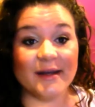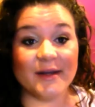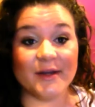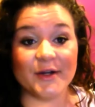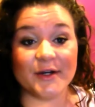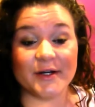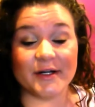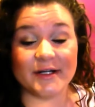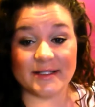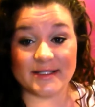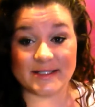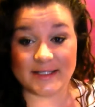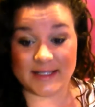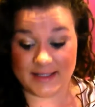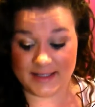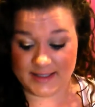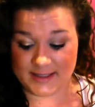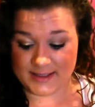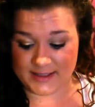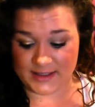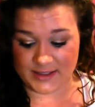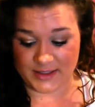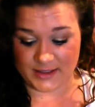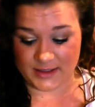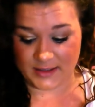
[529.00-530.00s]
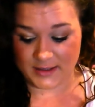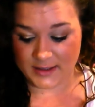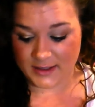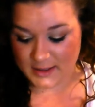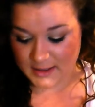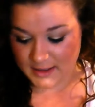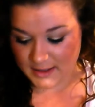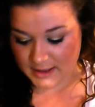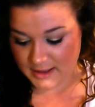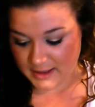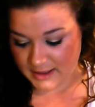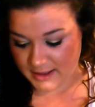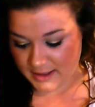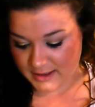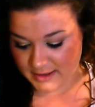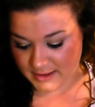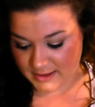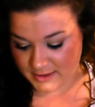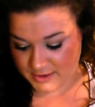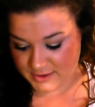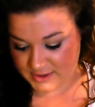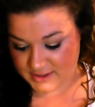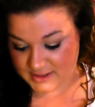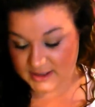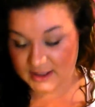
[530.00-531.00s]
you're gonna see this and I think
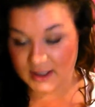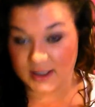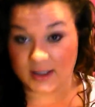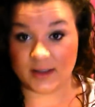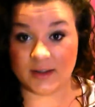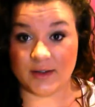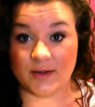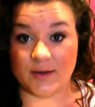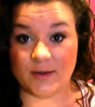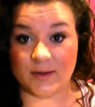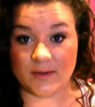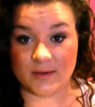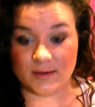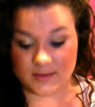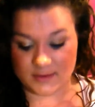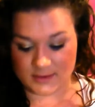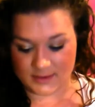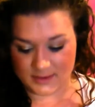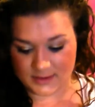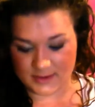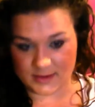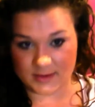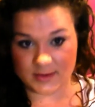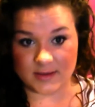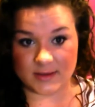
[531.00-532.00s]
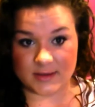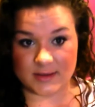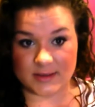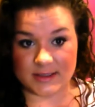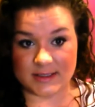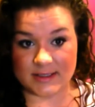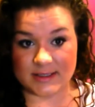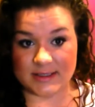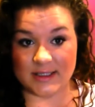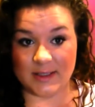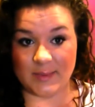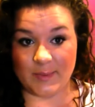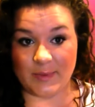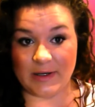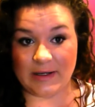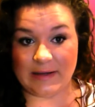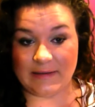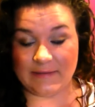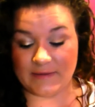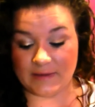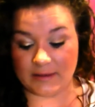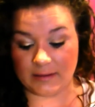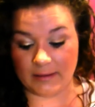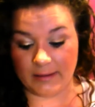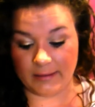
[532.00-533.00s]
you just saw a little snippet
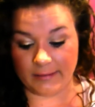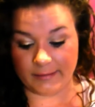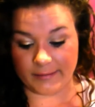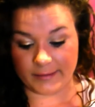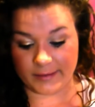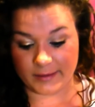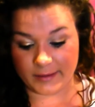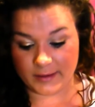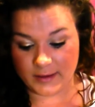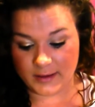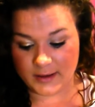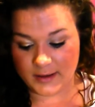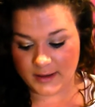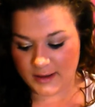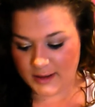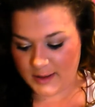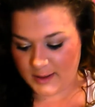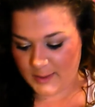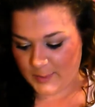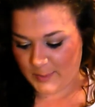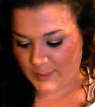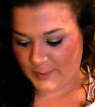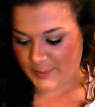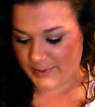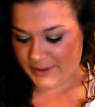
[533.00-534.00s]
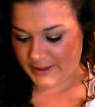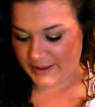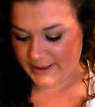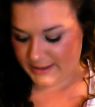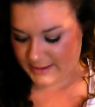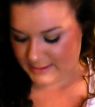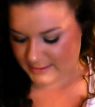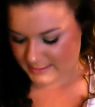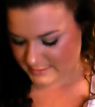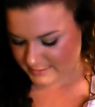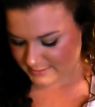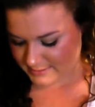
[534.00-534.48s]
of the color, but